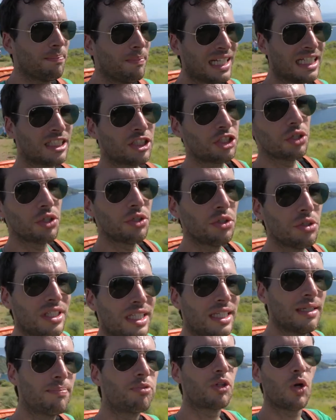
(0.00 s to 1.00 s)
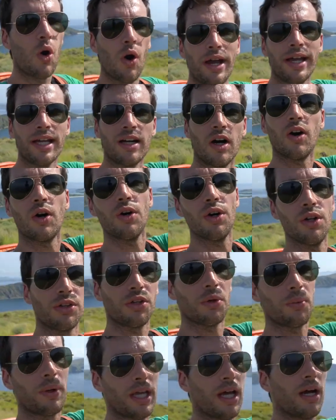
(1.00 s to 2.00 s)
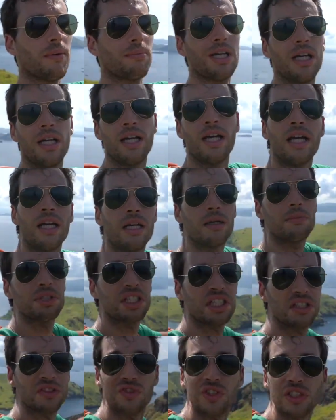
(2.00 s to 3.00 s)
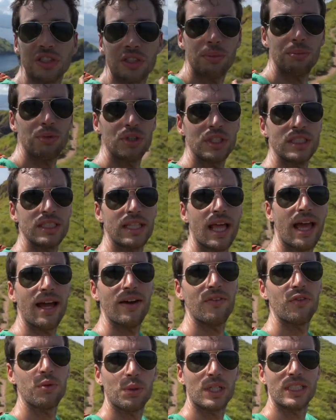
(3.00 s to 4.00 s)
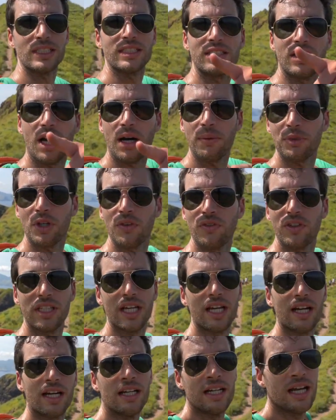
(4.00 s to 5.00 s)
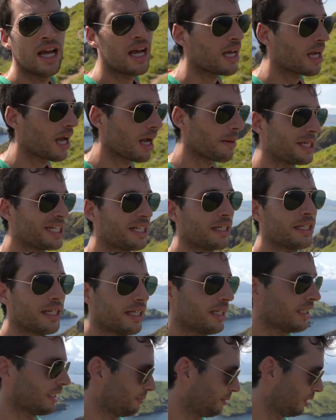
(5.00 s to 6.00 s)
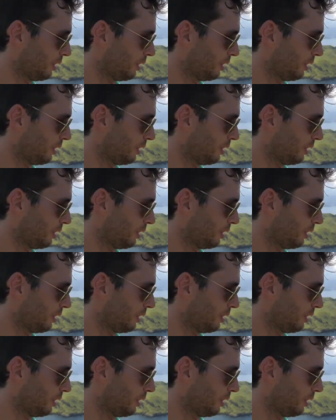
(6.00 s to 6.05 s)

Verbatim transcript: Make sure you keep going all the way up, because for some reason everyone stopped over there. I mean, it is